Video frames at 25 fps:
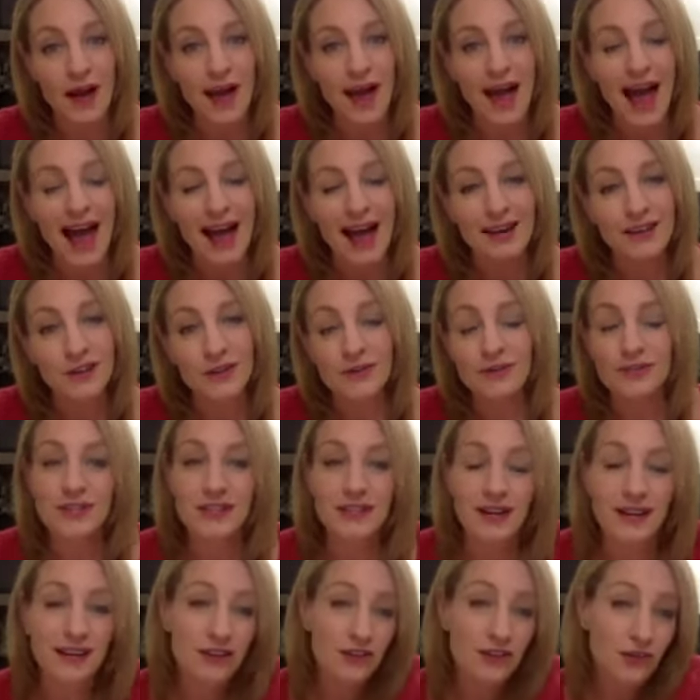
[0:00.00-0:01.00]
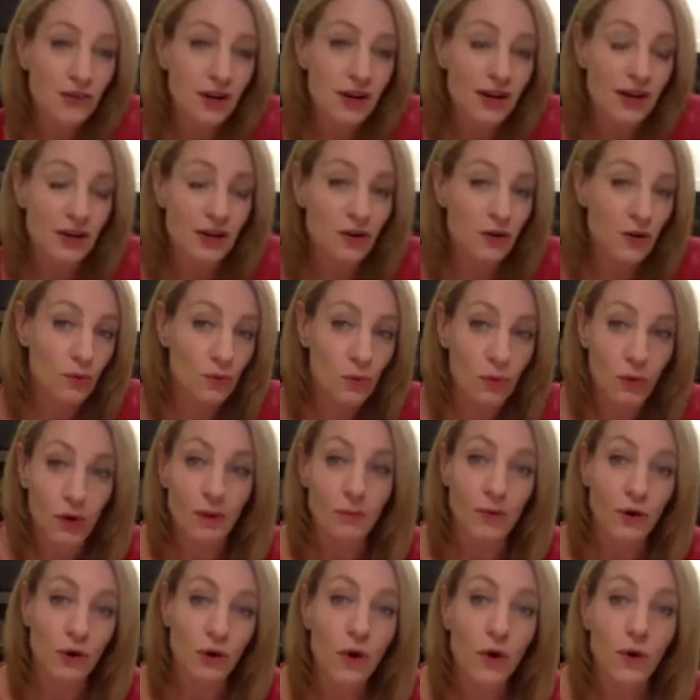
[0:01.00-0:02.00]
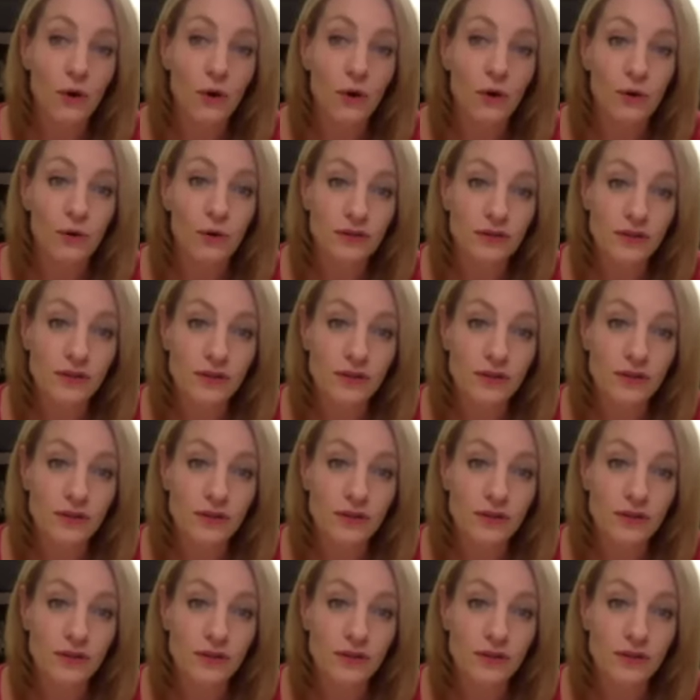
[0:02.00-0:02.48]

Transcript: and use it, enjoy it either warm or cold.